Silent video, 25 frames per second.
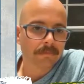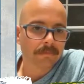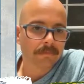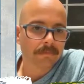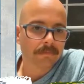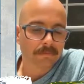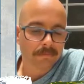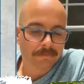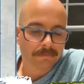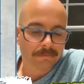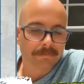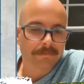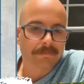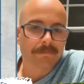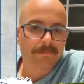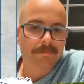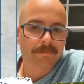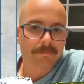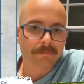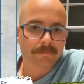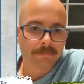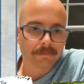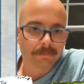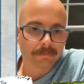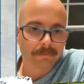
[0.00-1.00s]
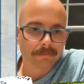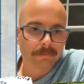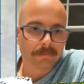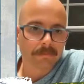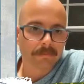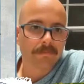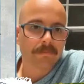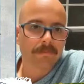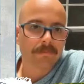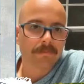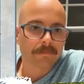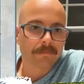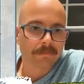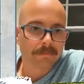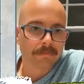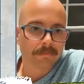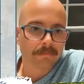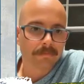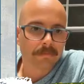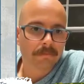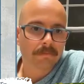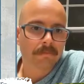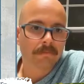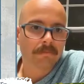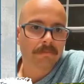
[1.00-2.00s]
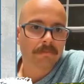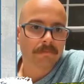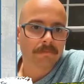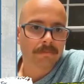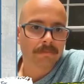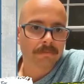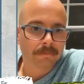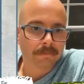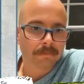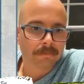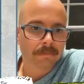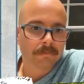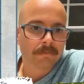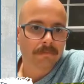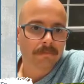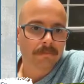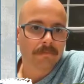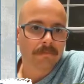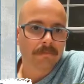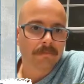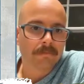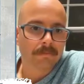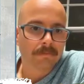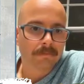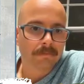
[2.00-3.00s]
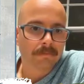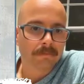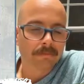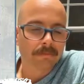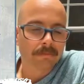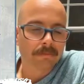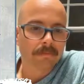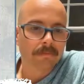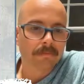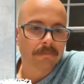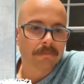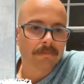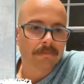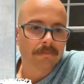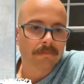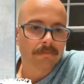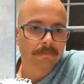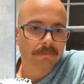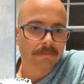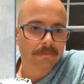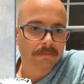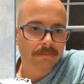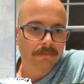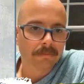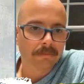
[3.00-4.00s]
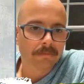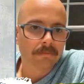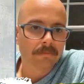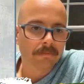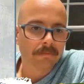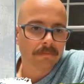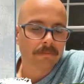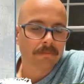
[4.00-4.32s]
(silent)